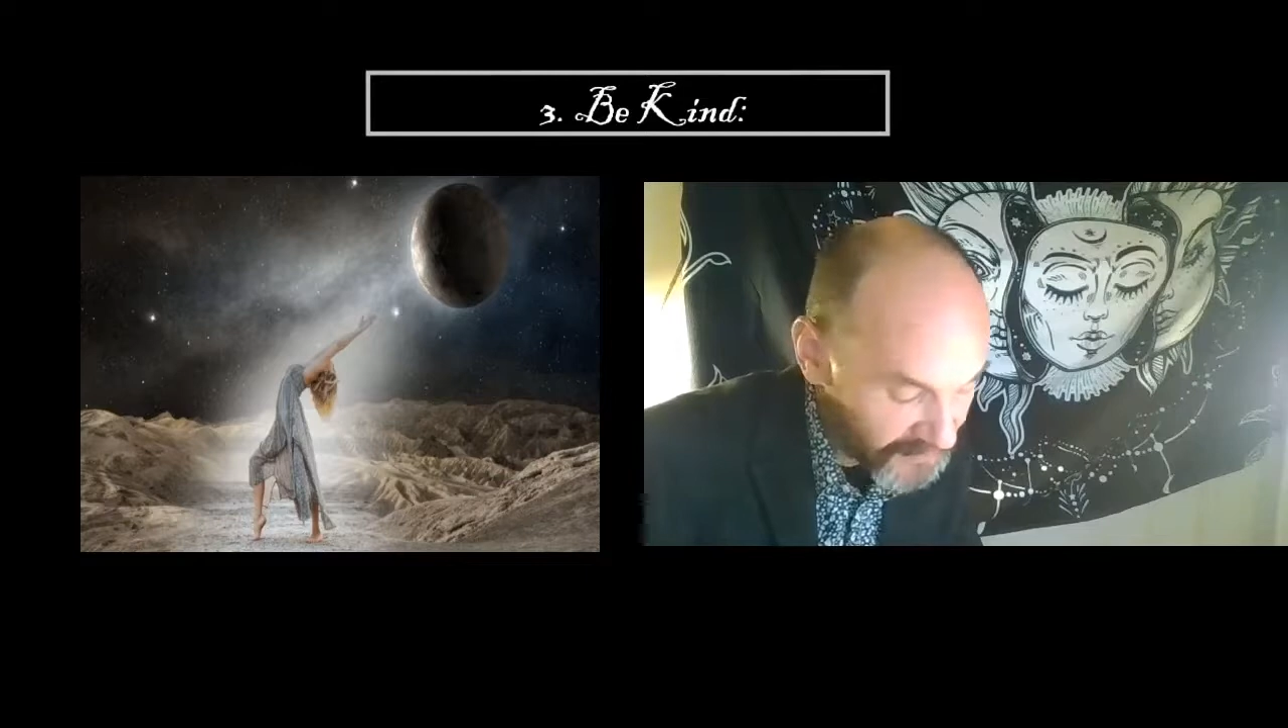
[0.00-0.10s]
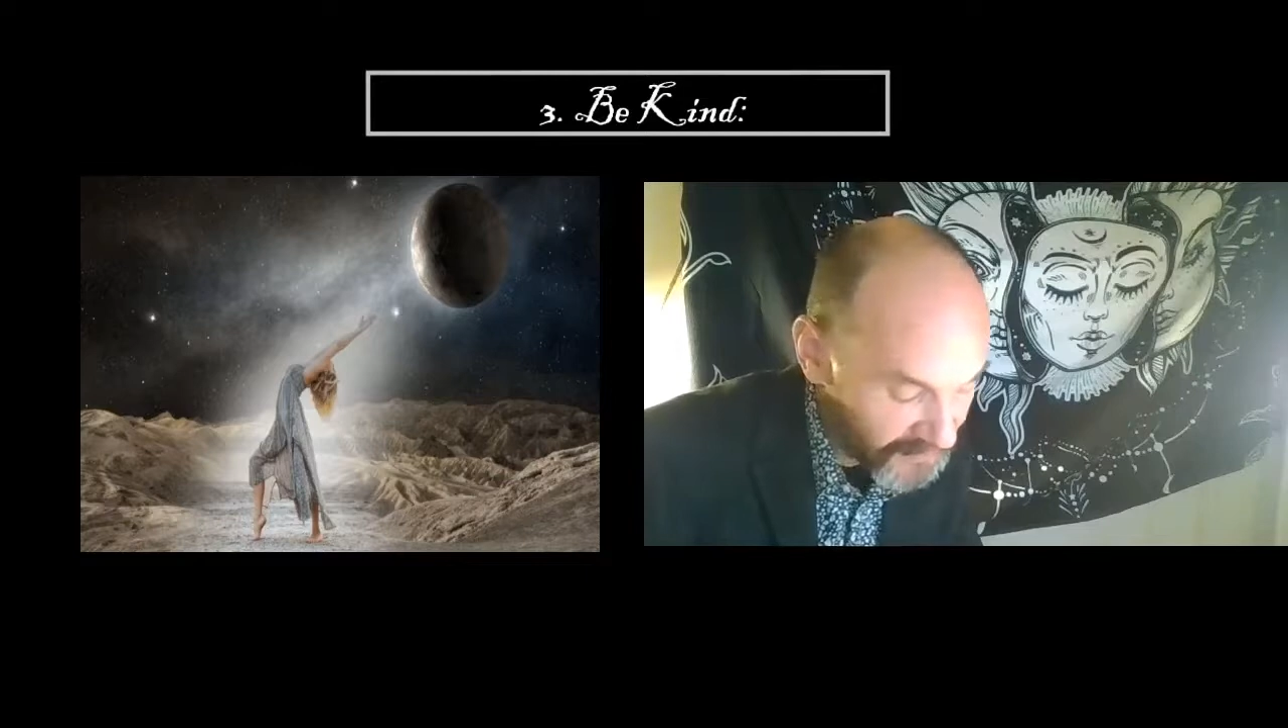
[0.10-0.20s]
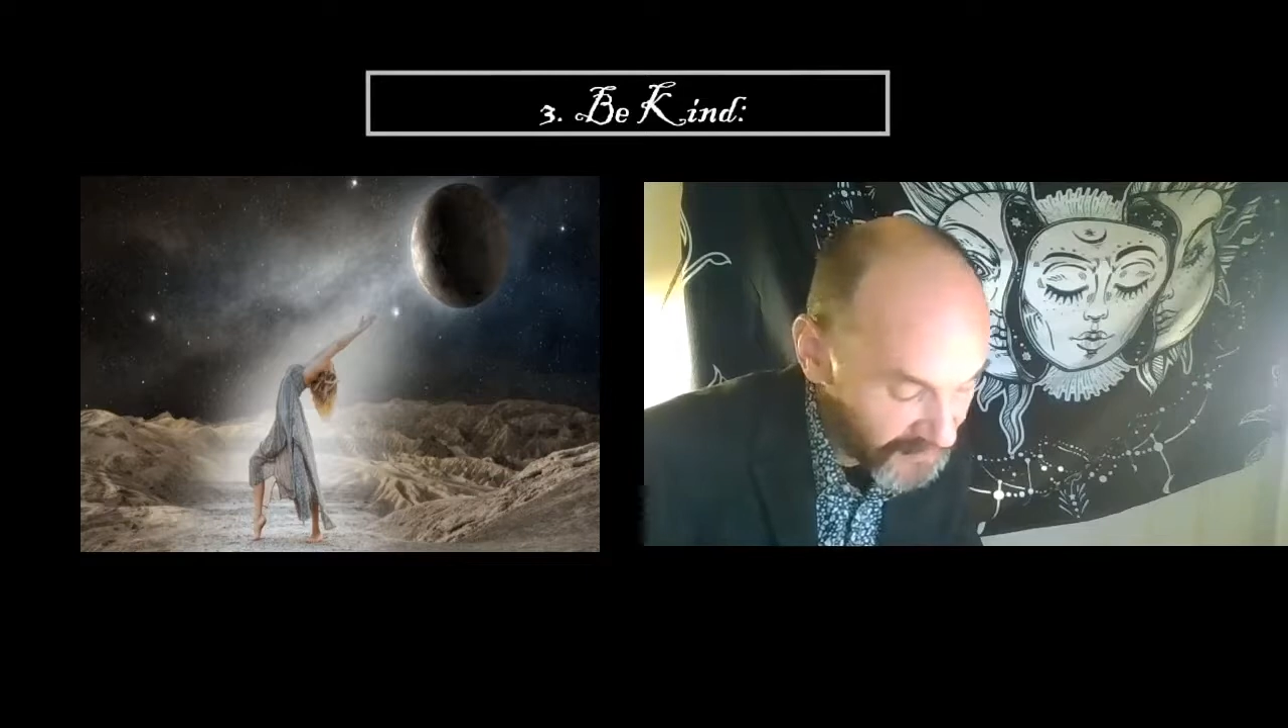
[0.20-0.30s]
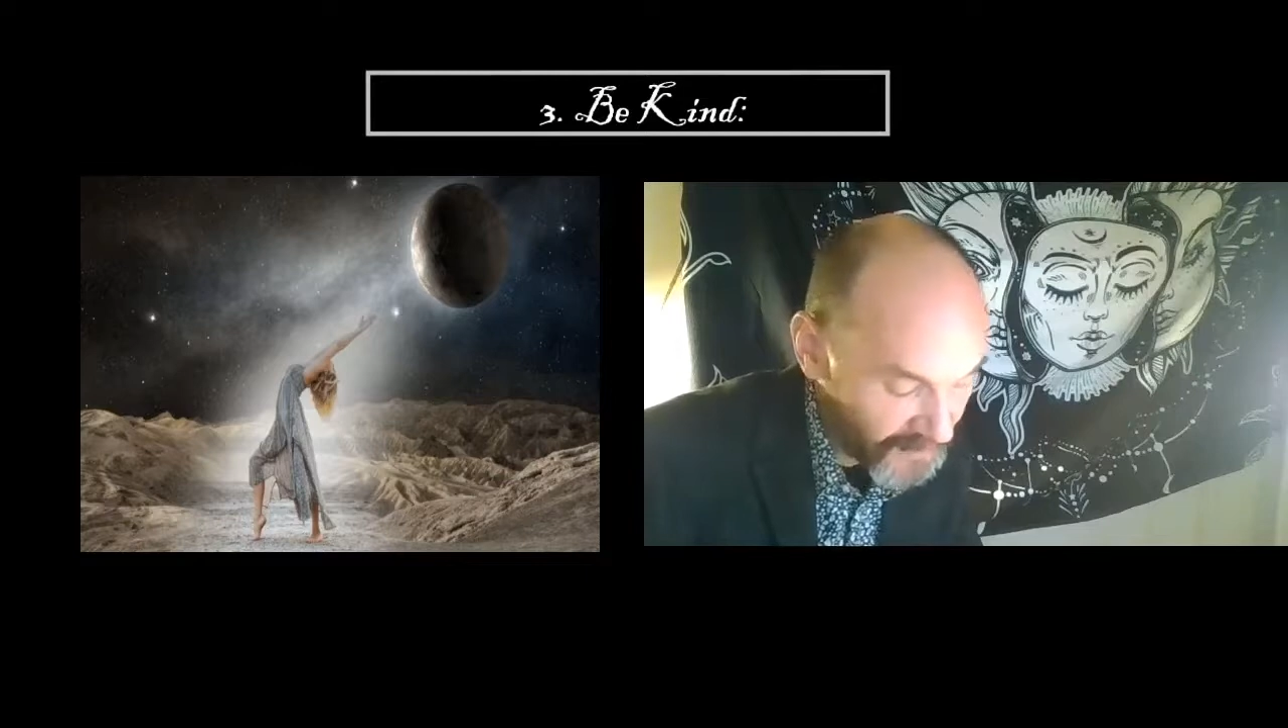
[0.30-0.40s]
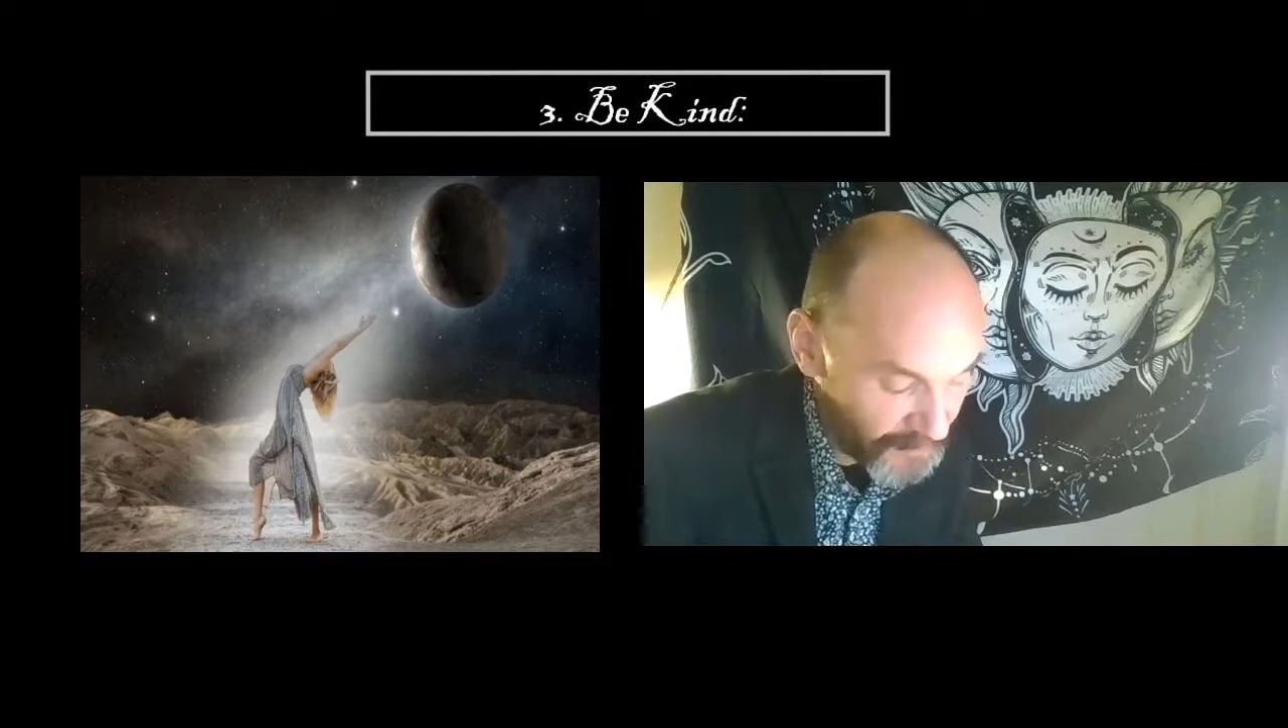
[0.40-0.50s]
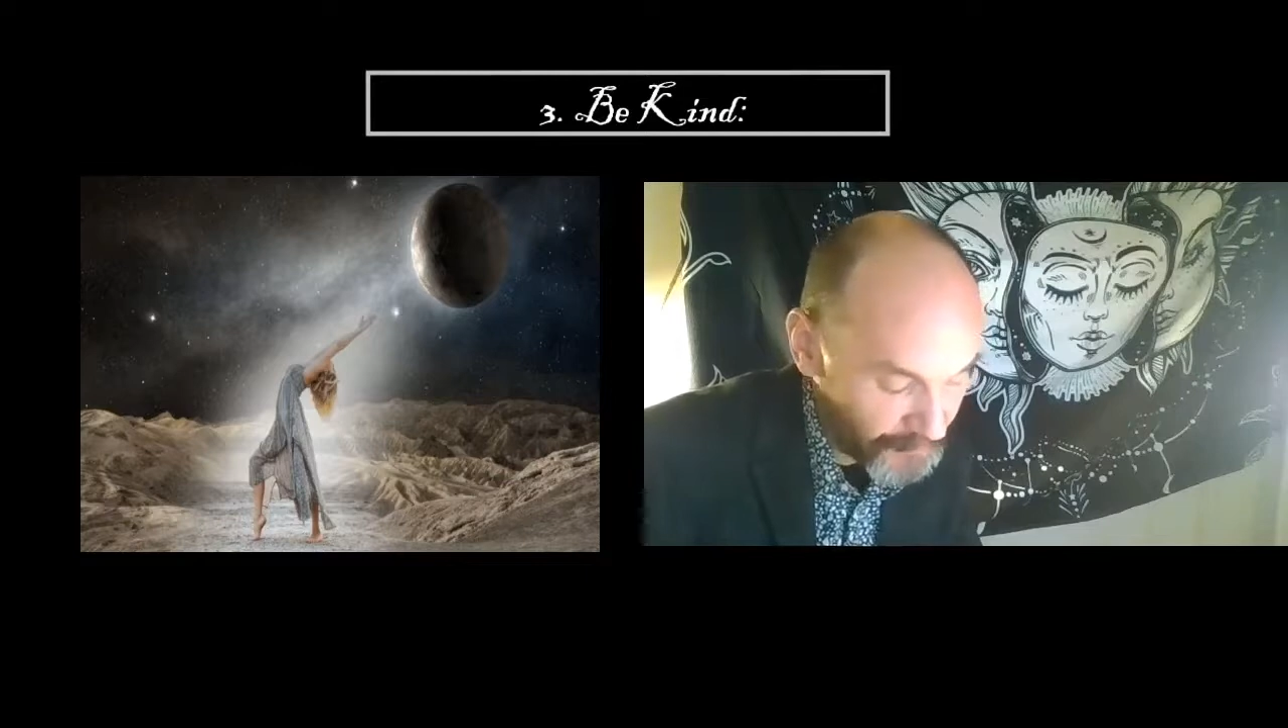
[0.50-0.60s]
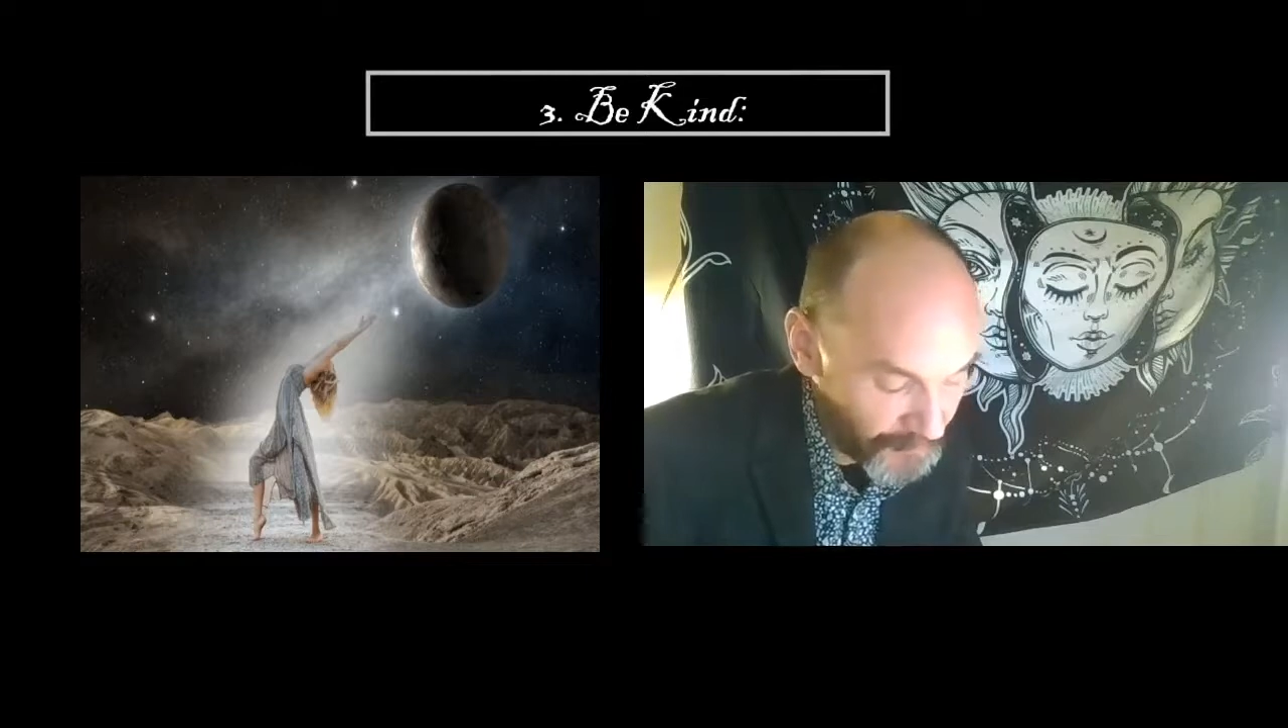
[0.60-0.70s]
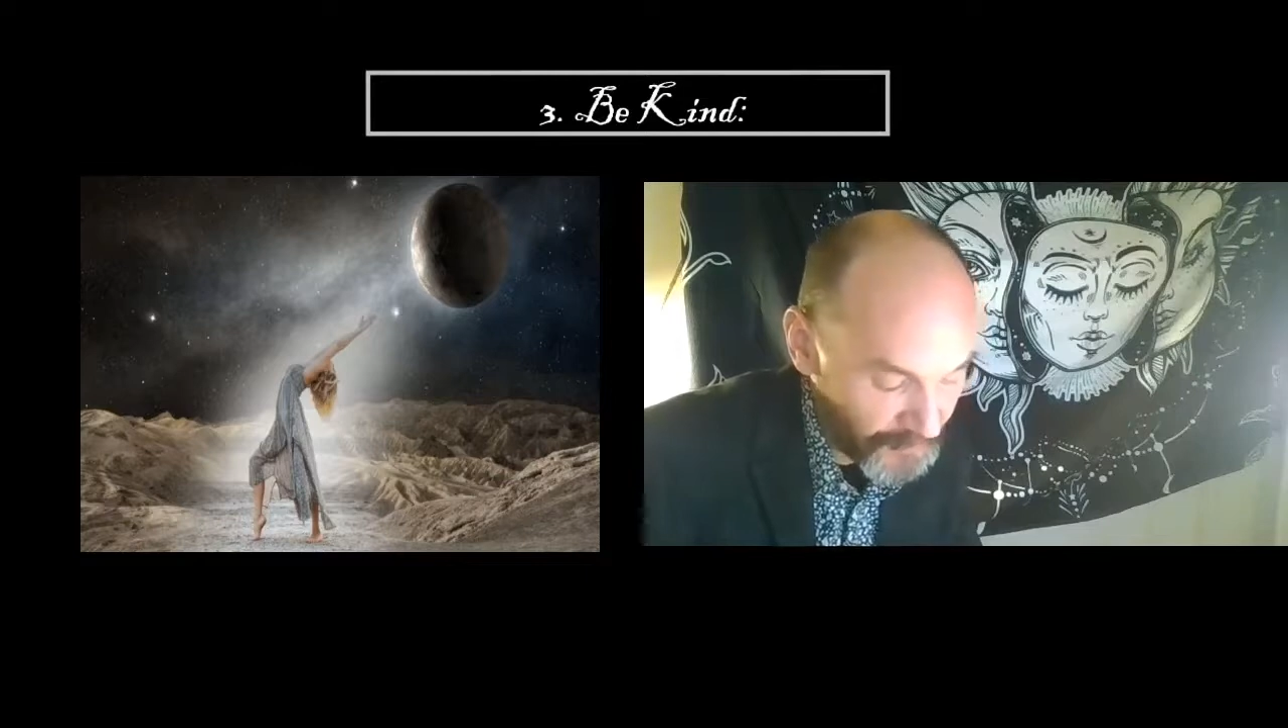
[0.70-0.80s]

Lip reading: to keep